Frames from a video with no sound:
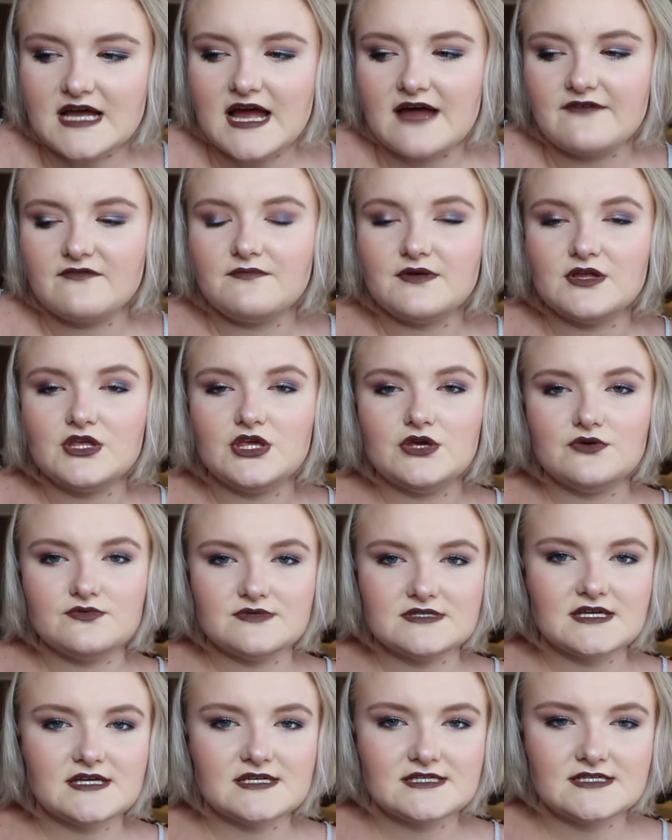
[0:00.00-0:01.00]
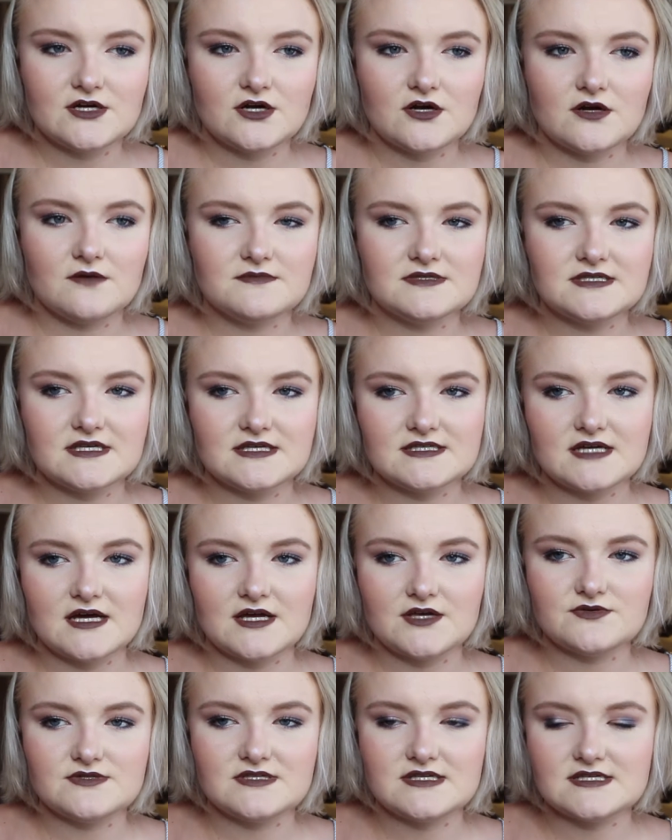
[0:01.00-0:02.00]
I haven't been using a serum since I
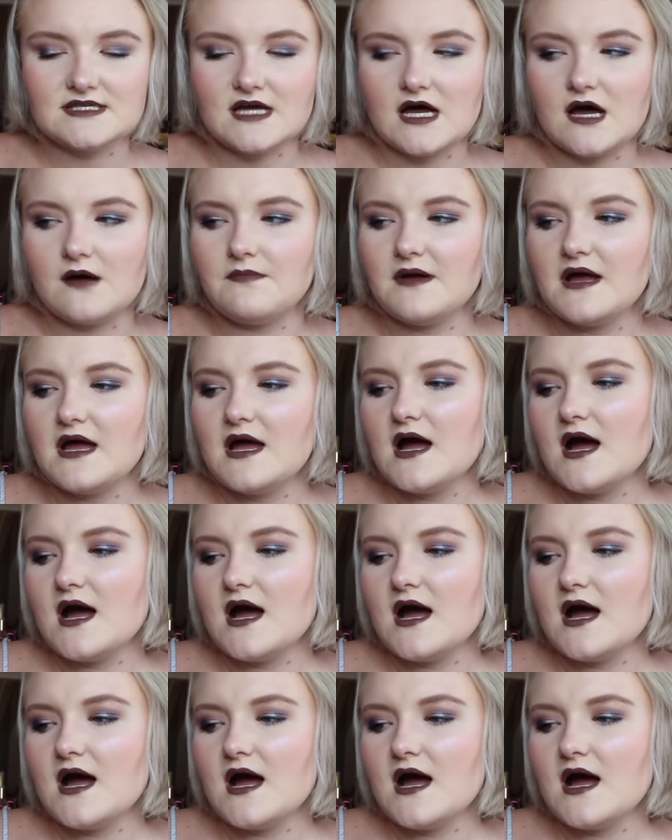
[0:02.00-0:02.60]
used this up,